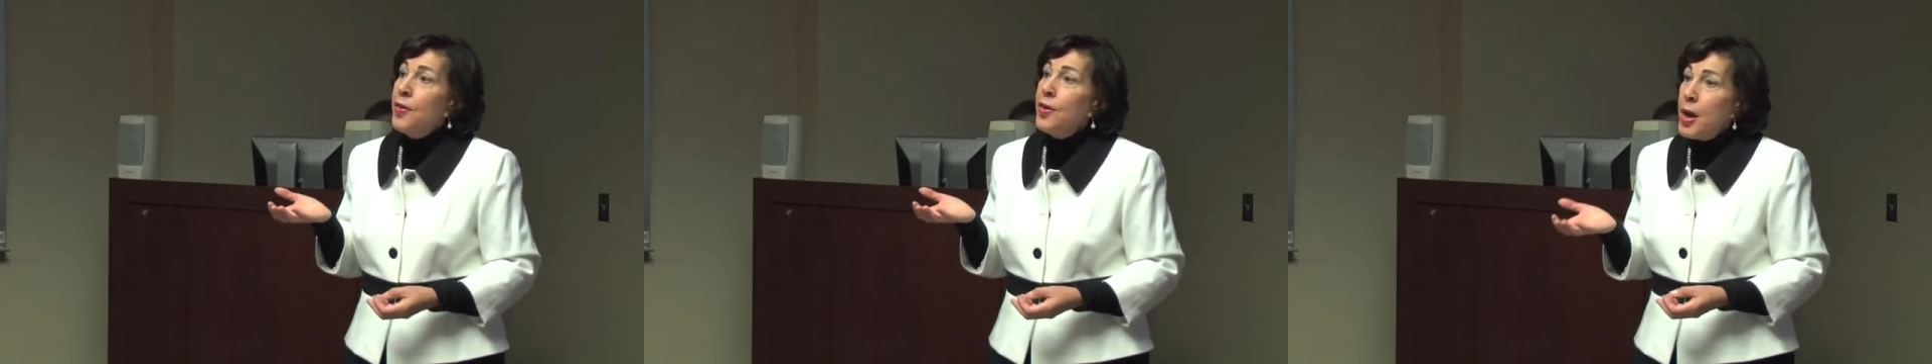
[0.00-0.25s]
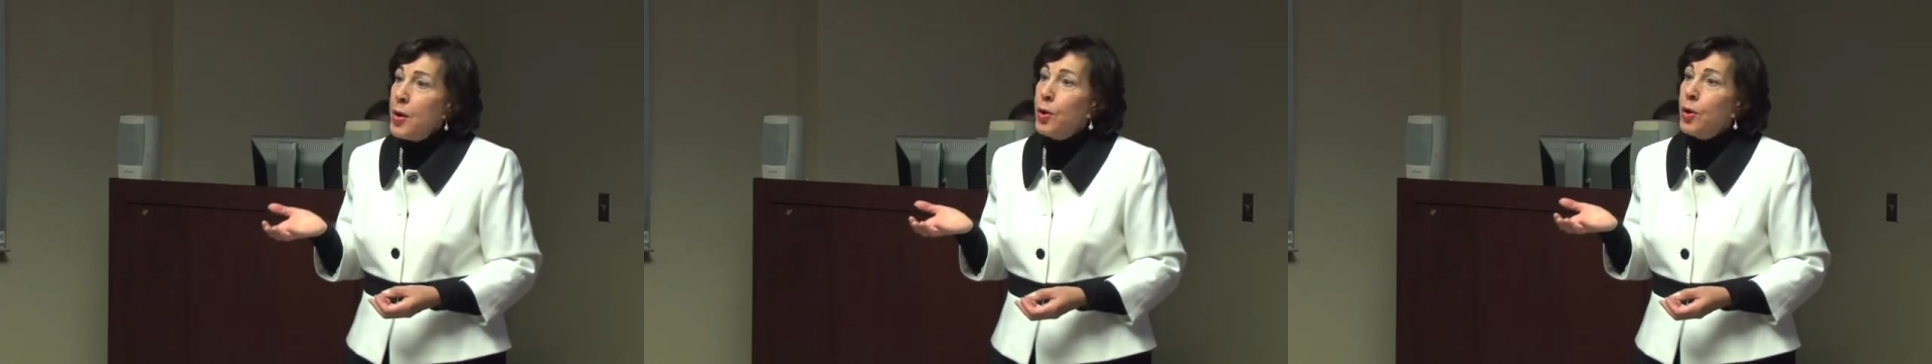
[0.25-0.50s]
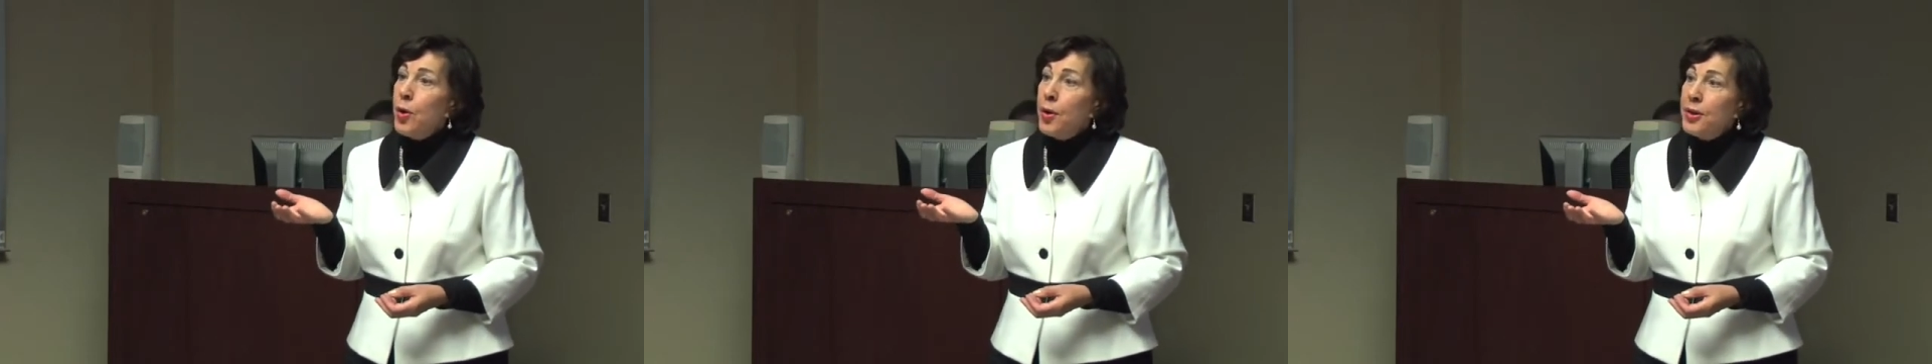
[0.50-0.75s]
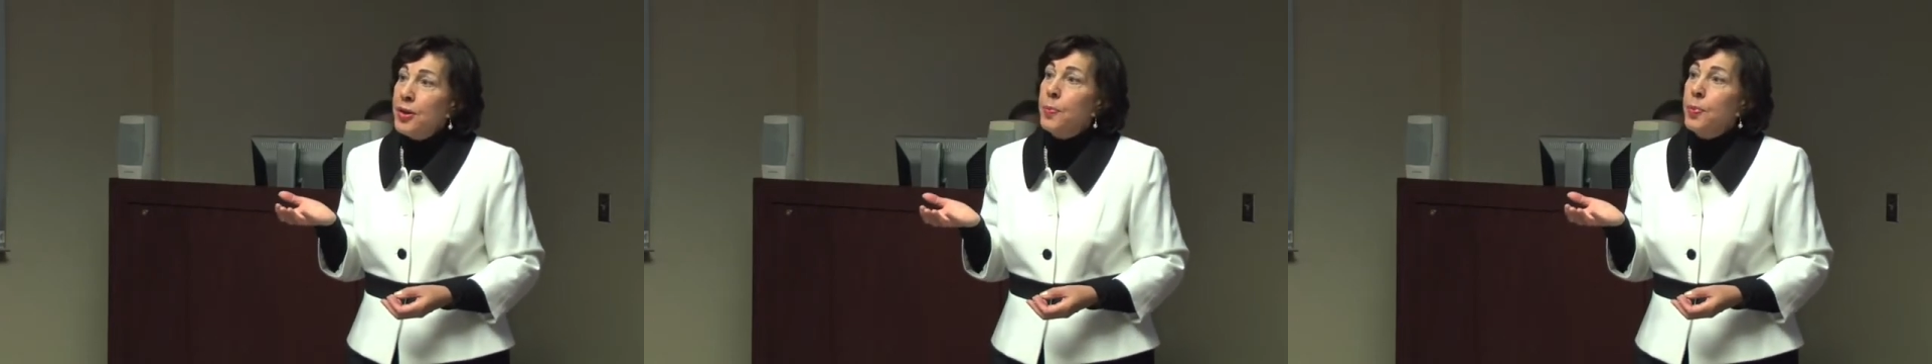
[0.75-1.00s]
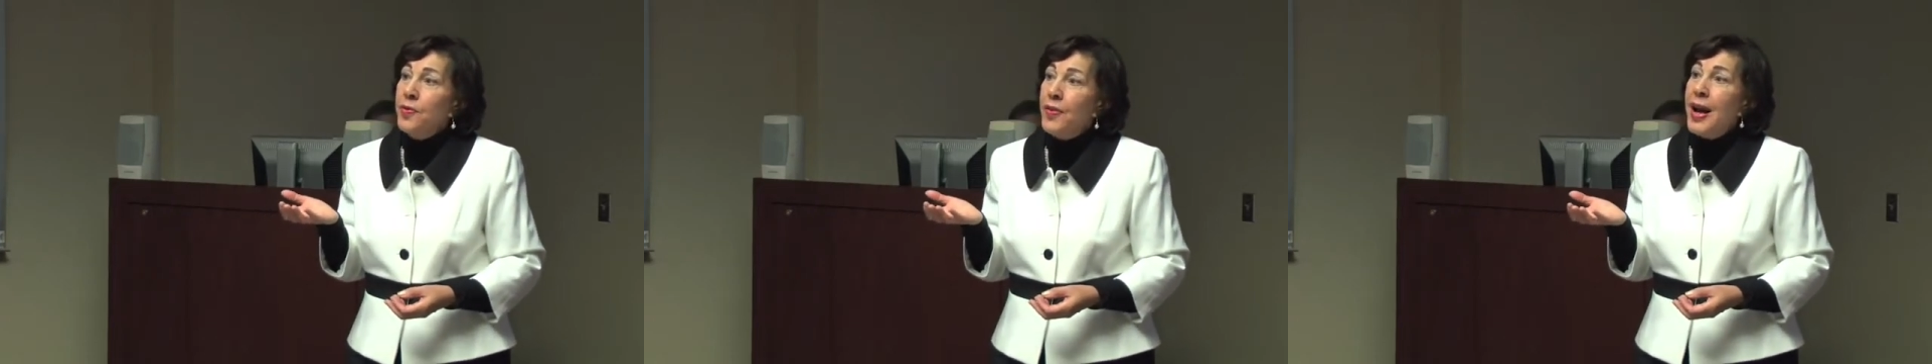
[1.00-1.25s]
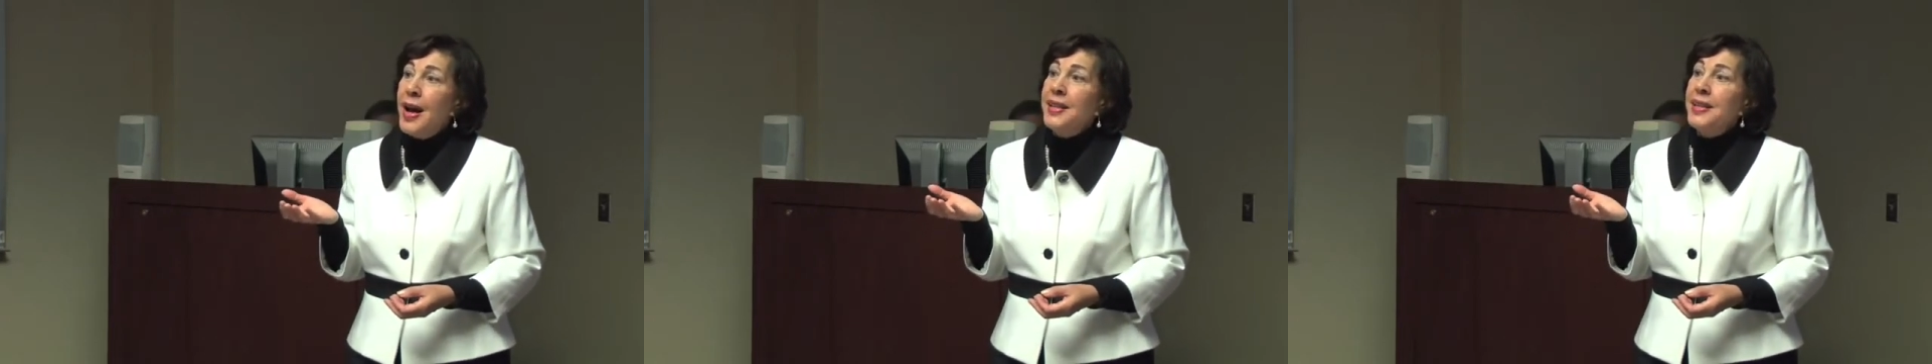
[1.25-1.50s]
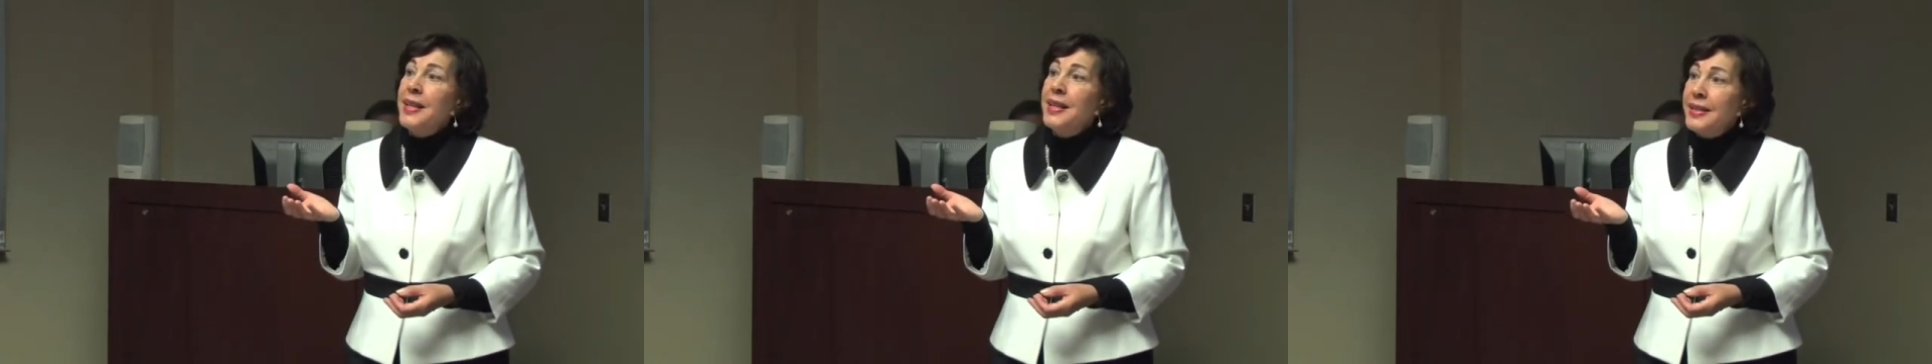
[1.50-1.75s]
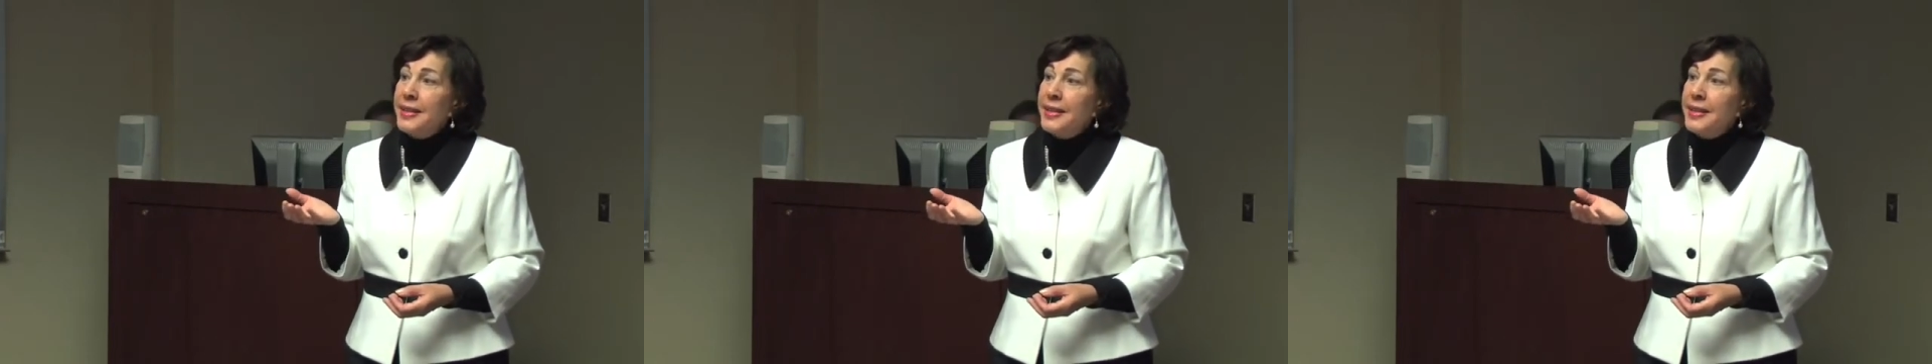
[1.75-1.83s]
They were going to provide